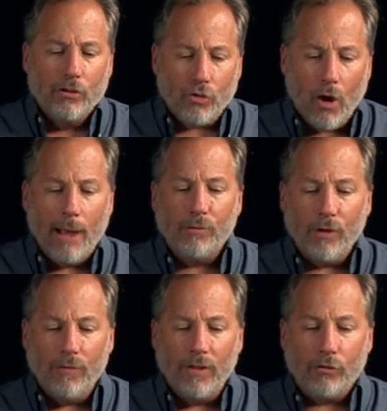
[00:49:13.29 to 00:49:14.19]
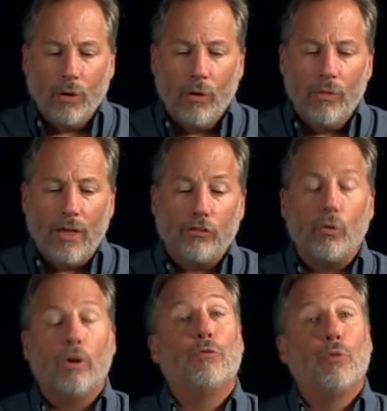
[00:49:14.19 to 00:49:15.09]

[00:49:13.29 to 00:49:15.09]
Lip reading: tribes of Israel then sort of